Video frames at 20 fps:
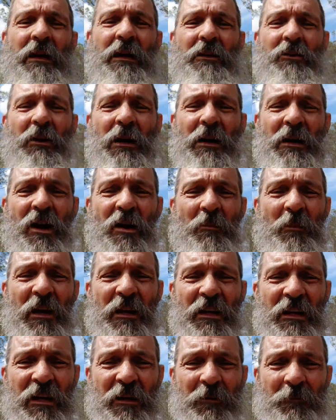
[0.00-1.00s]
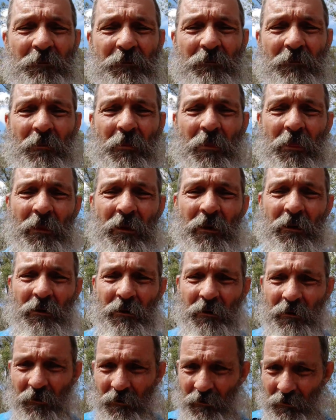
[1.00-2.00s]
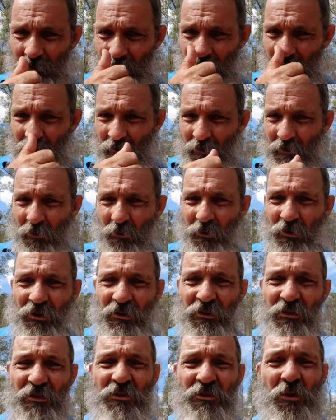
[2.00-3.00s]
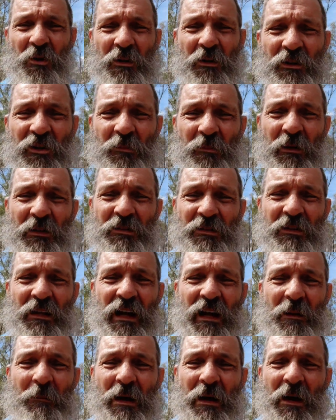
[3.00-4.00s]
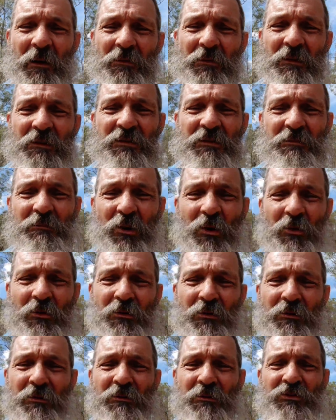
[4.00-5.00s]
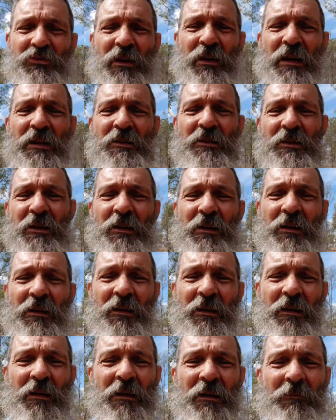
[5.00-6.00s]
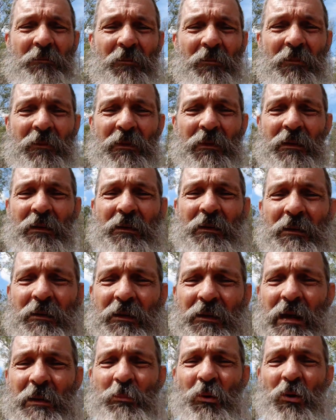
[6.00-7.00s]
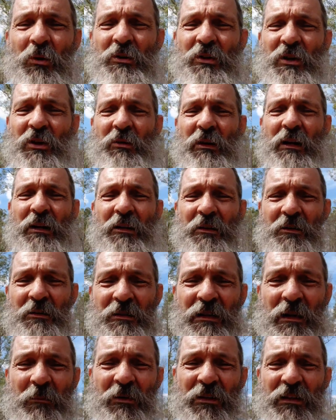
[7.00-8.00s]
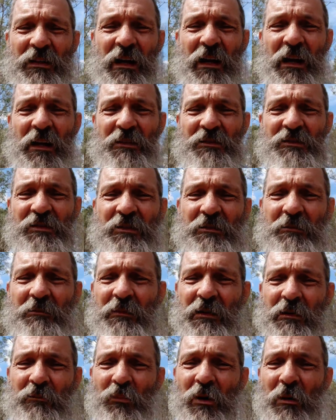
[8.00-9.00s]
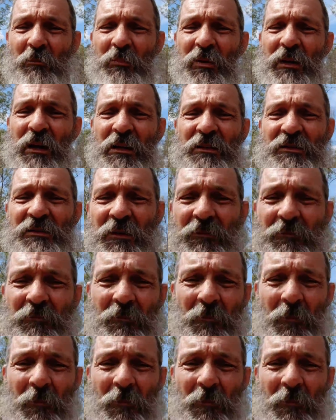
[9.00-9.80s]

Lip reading: G'day, Grey Nomad here. I wanted to talk a little bit today about this modern trend to keep all your credit and debit cards in one place.